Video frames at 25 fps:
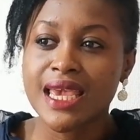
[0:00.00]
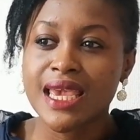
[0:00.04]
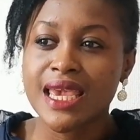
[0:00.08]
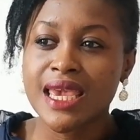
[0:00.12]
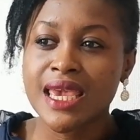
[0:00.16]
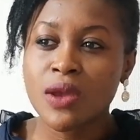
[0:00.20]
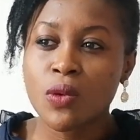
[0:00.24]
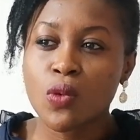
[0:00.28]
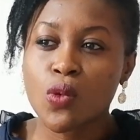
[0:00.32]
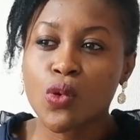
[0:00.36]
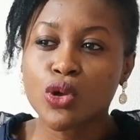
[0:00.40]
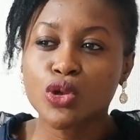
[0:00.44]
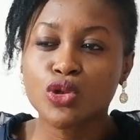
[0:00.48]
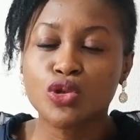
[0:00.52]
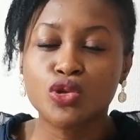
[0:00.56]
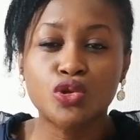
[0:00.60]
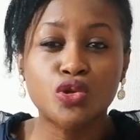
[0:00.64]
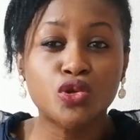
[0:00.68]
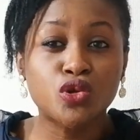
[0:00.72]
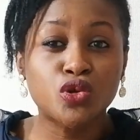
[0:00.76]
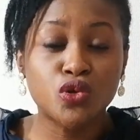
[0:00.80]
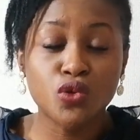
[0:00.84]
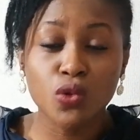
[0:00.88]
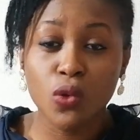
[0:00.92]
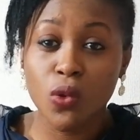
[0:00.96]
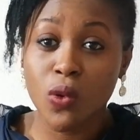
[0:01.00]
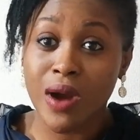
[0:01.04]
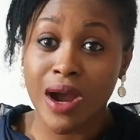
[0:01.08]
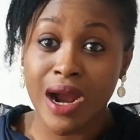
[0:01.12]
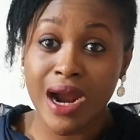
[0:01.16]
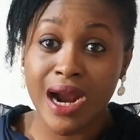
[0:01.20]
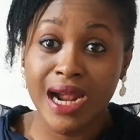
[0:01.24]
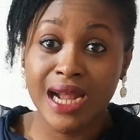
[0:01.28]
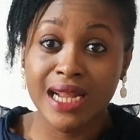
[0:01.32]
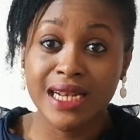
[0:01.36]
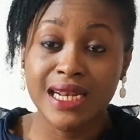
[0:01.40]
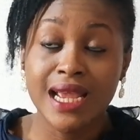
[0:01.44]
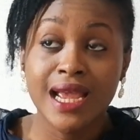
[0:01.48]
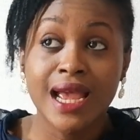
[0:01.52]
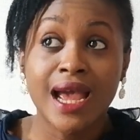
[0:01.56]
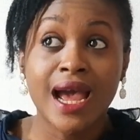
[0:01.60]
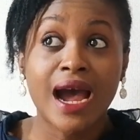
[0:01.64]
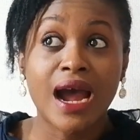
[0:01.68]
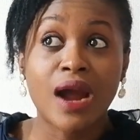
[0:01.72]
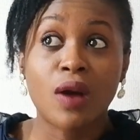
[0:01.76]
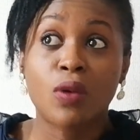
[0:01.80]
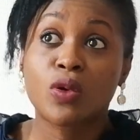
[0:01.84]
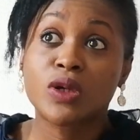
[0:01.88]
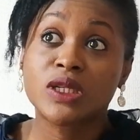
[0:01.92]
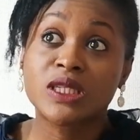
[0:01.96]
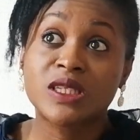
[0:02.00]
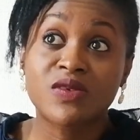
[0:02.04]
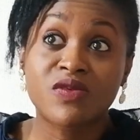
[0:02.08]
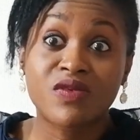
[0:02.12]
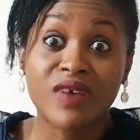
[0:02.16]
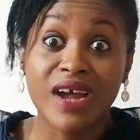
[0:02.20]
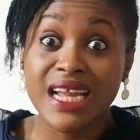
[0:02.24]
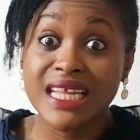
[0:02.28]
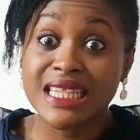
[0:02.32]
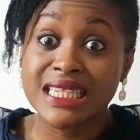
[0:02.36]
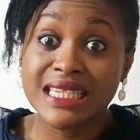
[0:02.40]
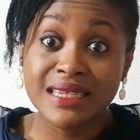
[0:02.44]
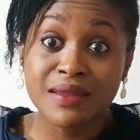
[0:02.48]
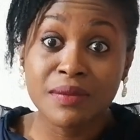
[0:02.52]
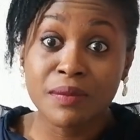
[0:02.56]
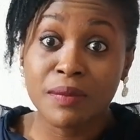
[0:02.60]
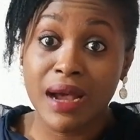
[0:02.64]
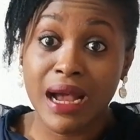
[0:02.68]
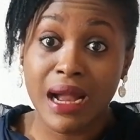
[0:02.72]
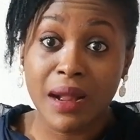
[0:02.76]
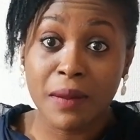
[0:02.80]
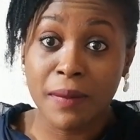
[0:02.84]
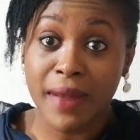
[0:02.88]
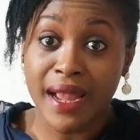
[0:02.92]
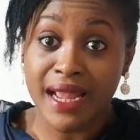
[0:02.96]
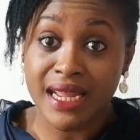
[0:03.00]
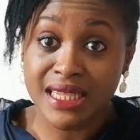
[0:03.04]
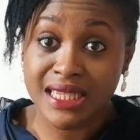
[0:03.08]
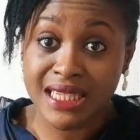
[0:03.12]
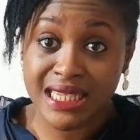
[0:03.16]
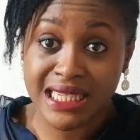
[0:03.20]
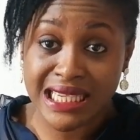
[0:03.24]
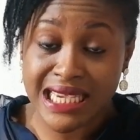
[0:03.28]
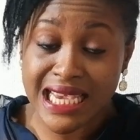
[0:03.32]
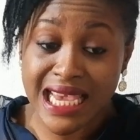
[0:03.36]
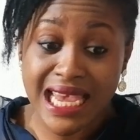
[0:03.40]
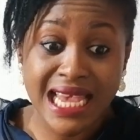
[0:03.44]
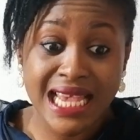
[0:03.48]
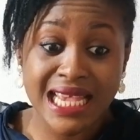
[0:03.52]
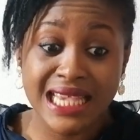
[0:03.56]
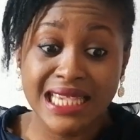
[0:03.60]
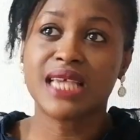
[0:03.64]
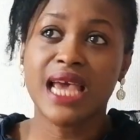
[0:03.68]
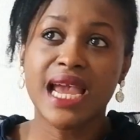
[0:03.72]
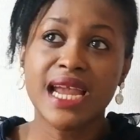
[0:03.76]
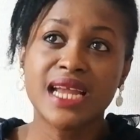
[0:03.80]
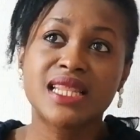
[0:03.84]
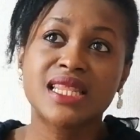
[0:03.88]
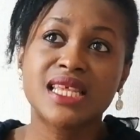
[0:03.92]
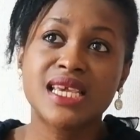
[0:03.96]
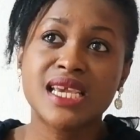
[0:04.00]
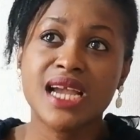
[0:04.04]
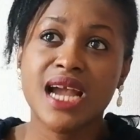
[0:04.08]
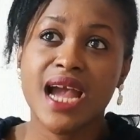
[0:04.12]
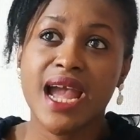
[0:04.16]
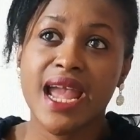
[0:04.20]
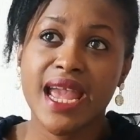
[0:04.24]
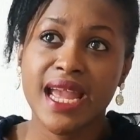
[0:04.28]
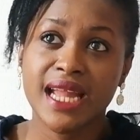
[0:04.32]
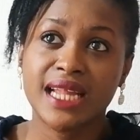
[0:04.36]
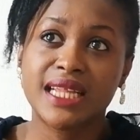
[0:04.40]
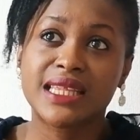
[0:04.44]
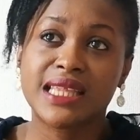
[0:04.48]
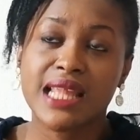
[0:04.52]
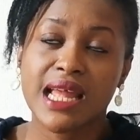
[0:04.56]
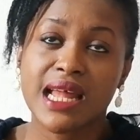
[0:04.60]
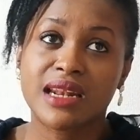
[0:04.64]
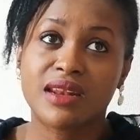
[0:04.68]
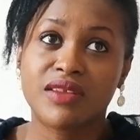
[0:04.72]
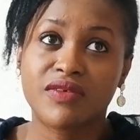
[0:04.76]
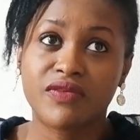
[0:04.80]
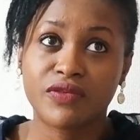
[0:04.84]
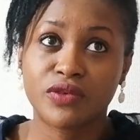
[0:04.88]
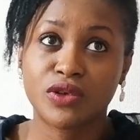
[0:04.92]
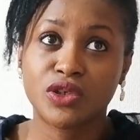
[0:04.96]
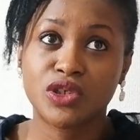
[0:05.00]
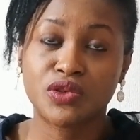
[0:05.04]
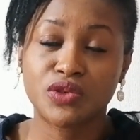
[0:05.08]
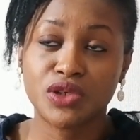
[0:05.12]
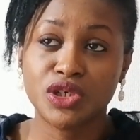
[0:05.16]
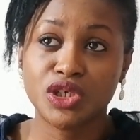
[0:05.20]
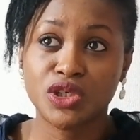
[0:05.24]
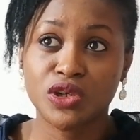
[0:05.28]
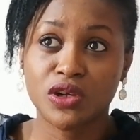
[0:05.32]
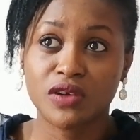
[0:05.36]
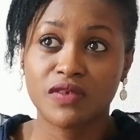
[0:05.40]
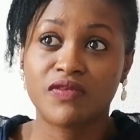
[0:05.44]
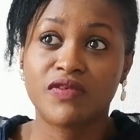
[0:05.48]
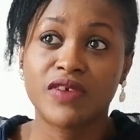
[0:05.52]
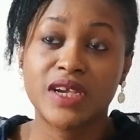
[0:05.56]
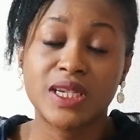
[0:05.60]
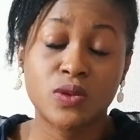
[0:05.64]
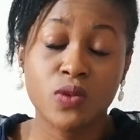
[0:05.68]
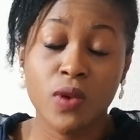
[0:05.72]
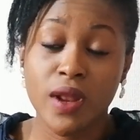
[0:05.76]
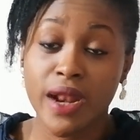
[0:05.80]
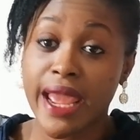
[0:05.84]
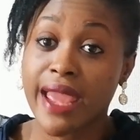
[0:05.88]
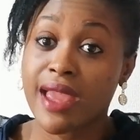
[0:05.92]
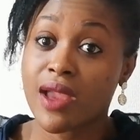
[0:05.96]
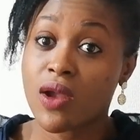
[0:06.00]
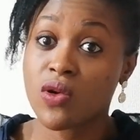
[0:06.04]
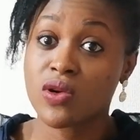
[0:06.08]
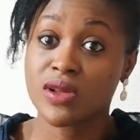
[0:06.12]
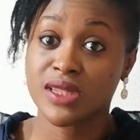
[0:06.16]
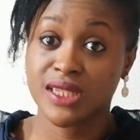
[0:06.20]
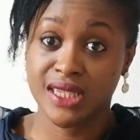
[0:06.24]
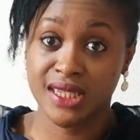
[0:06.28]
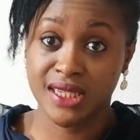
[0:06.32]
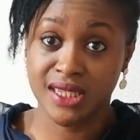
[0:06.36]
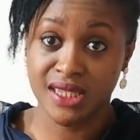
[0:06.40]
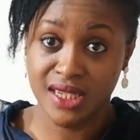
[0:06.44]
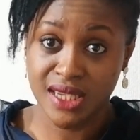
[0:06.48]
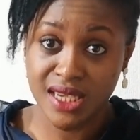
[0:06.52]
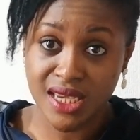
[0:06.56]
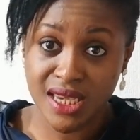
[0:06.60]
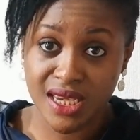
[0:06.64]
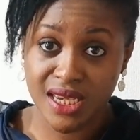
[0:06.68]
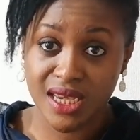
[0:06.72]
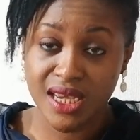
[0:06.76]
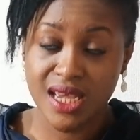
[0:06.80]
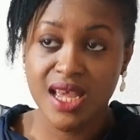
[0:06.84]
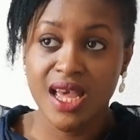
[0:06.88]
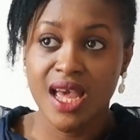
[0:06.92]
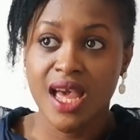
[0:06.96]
It was so hard. I was fighting back my tears. I think I entered the frustration phase when I got sick.